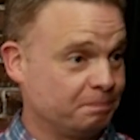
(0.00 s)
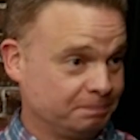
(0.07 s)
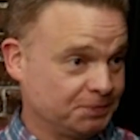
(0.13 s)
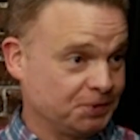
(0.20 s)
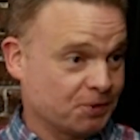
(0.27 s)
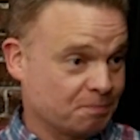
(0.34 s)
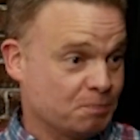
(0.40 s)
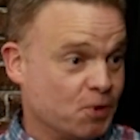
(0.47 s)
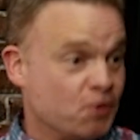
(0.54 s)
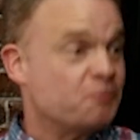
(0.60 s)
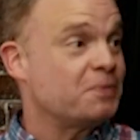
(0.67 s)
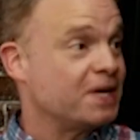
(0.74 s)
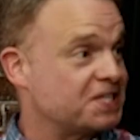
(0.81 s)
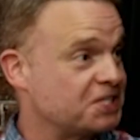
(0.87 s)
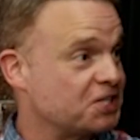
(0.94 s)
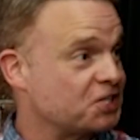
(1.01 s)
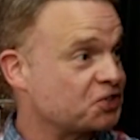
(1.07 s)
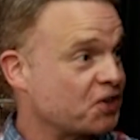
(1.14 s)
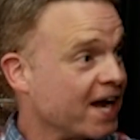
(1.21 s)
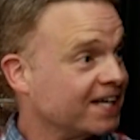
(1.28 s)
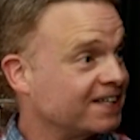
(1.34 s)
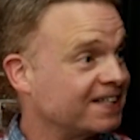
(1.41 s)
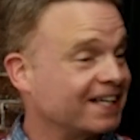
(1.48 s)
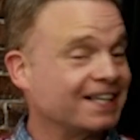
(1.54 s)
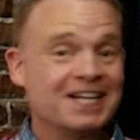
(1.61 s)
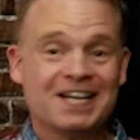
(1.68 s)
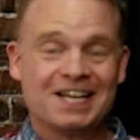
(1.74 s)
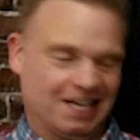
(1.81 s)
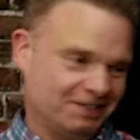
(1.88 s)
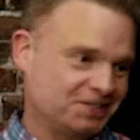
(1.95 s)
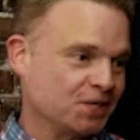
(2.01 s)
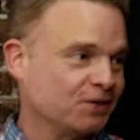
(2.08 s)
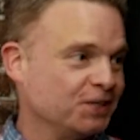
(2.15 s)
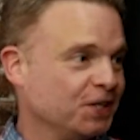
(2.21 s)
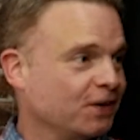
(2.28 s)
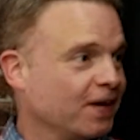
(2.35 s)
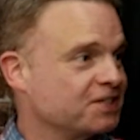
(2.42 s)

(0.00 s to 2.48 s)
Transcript: movement is distracting. And so, you know,